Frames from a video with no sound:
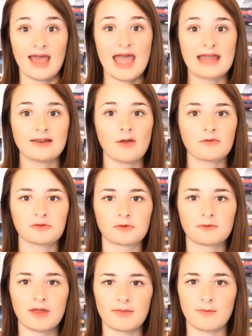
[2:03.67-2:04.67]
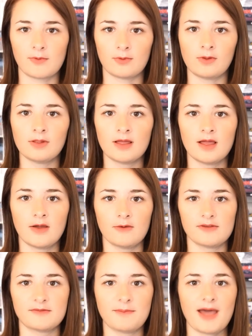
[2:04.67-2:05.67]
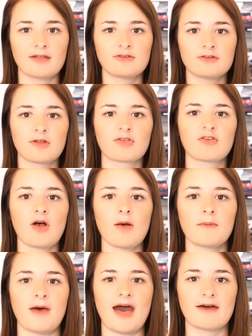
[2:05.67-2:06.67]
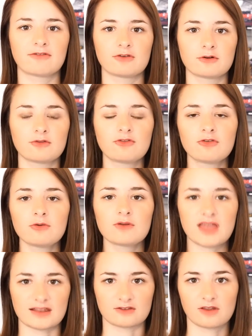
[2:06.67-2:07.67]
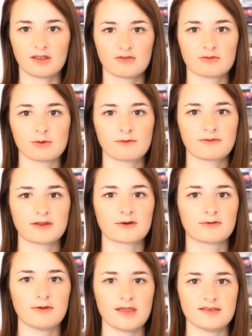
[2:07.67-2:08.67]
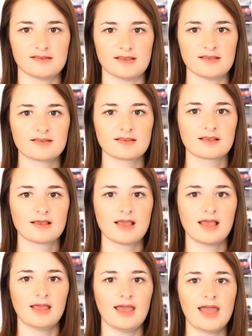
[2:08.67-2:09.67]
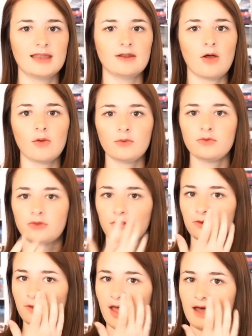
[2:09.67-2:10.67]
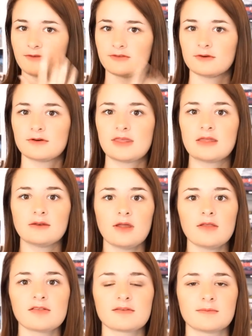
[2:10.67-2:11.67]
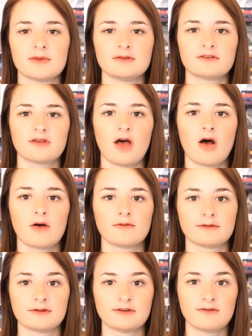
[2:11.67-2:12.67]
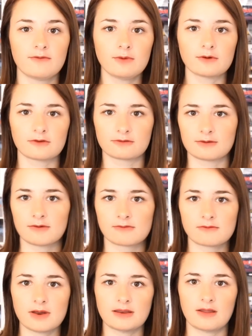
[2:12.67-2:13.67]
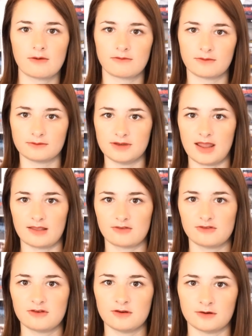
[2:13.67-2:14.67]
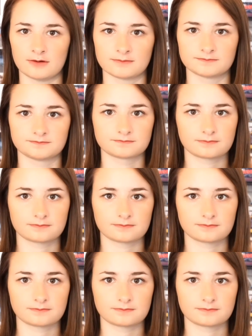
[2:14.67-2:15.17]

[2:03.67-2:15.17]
and also Red Bull, who is back to the top after two catastrophic races and also after the announcement of the divorce with Renault for next year.